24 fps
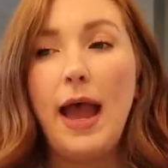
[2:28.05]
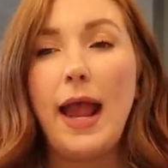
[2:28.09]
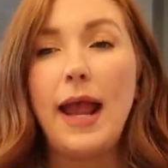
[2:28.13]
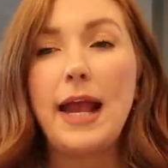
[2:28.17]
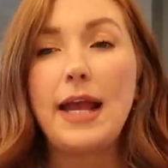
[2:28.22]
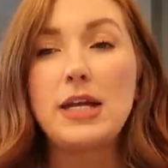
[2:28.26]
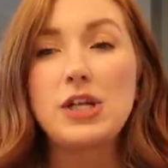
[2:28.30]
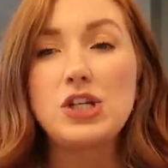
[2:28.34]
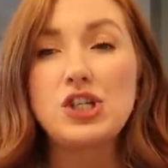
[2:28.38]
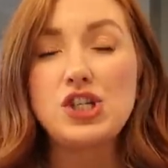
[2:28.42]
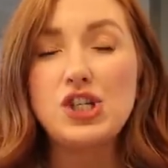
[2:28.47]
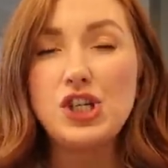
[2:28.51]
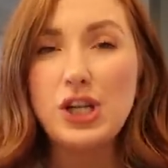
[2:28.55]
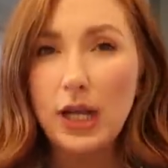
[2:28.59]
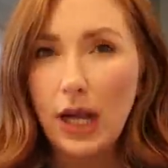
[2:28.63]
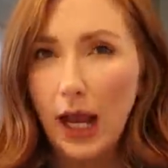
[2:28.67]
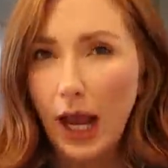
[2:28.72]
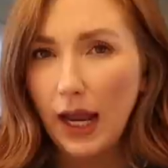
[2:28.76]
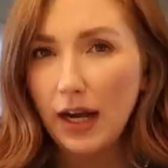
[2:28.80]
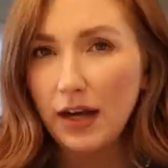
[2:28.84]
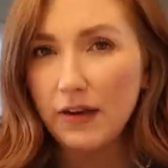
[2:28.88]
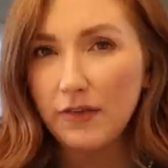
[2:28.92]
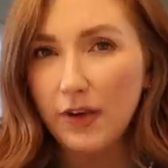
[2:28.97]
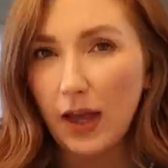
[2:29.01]
And she
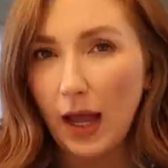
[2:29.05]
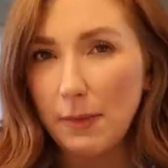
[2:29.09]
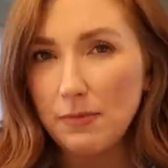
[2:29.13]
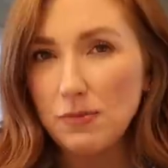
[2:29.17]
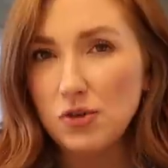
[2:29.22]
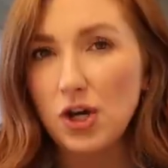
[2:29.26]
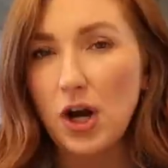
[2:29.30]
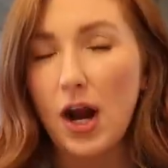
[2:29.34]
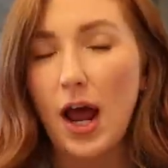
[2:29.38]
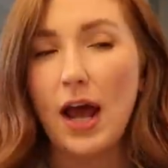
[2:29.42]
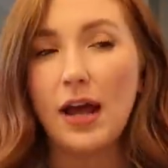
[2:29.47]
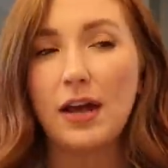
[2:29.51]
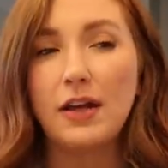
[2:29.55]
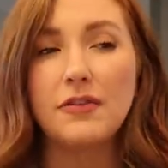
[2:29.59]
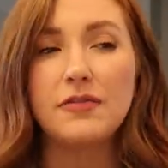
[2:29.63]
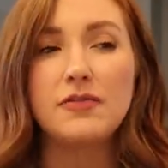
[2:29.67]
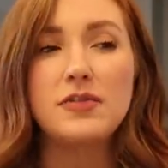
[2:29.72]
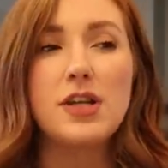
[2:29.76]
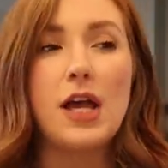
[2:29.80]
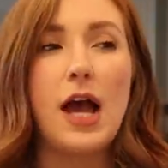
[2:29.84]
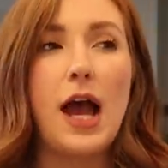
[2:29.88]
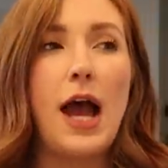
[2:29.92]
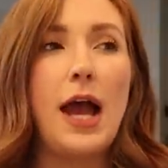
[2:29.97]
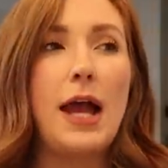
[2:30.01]
kind of kept track of
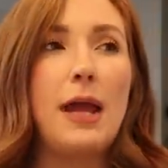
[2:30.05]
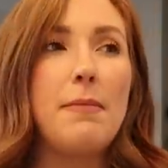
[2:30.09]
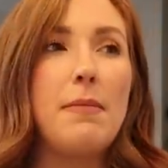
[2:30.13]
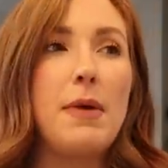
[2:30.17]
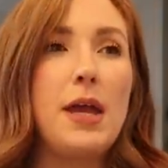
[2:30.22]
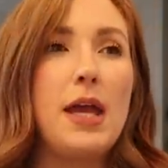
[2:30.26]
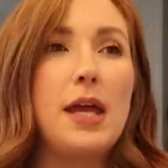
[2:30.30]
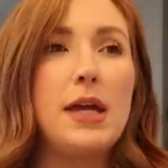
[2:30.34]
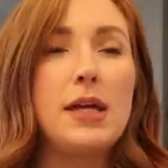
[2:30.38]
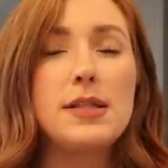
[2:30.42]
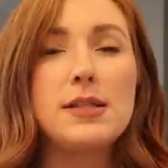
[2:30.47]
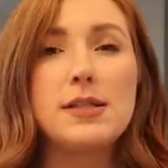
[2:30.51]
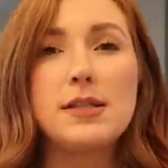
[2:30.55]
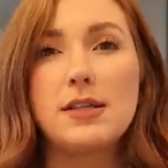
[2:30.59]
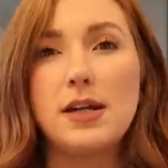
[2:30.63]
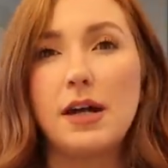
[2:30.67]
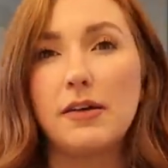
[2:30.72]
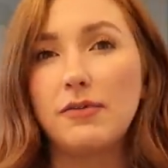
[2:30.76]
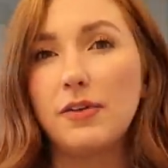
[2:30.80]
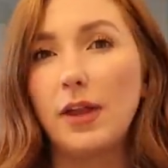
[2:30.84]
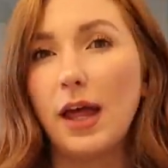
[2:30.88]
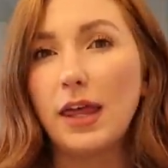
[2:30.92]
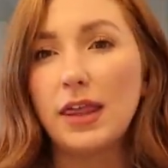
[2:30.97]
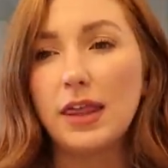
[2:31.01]
timing and
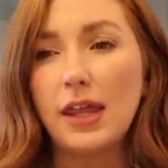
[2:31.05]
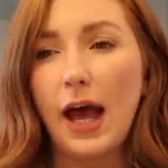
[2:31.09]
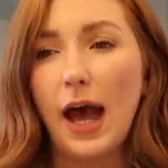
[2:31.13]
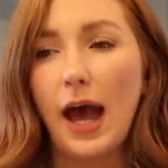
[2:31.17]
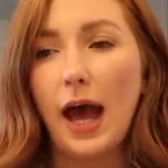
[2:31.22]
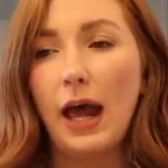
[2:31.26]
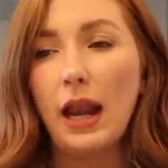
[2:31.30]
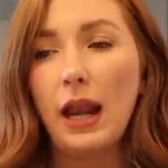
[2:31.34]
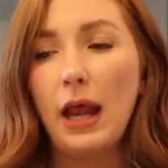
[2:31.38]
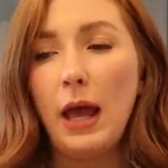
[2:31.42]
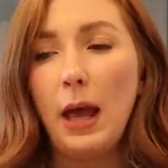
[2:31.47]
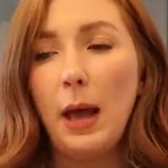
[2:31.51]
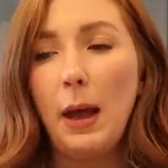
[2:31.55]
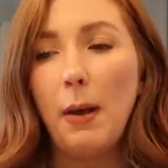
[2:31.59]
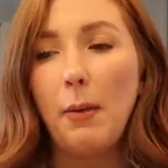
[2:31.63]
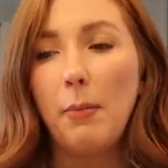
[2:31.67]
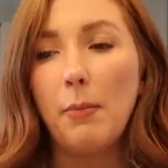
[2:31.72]
stuff like that.